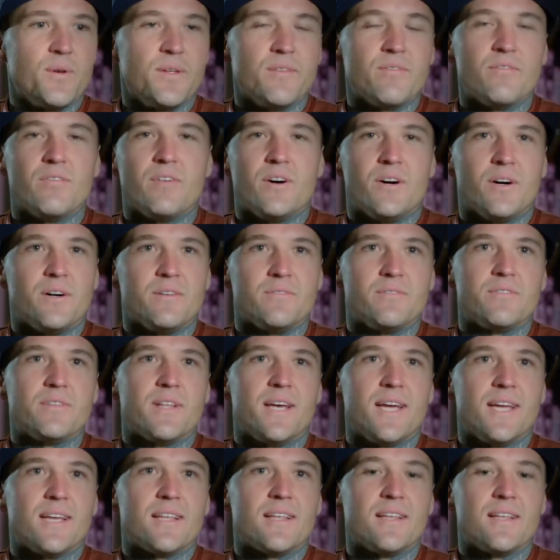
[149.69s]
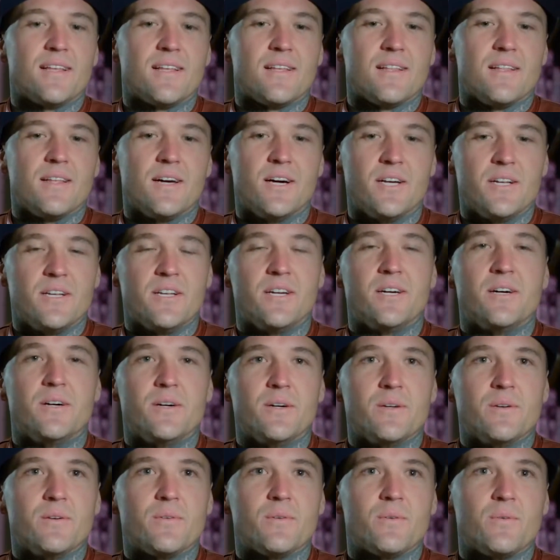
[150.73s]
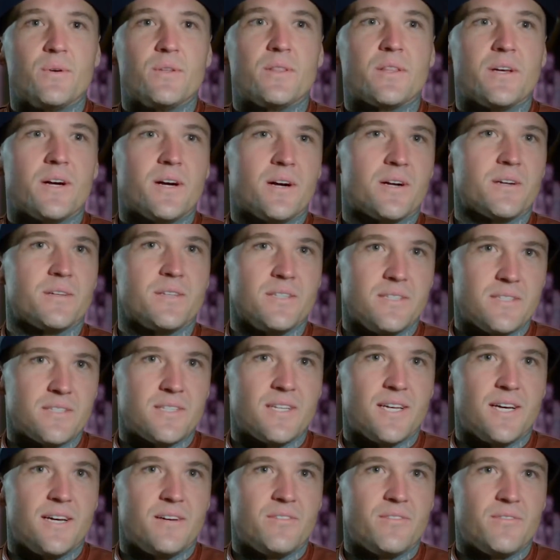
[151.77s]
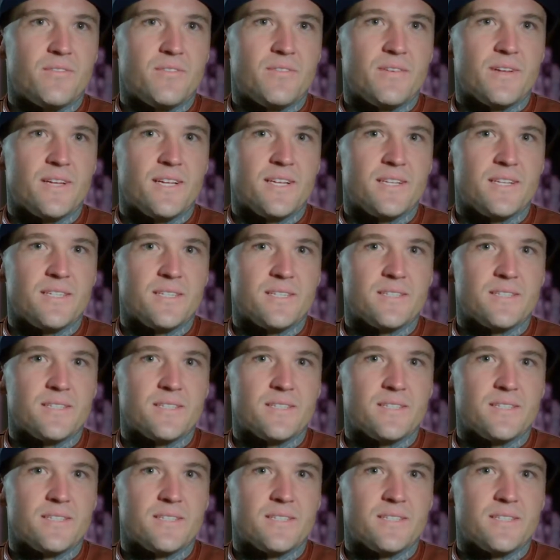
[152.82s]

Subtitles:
we involved like Unknown with the Harley stuff and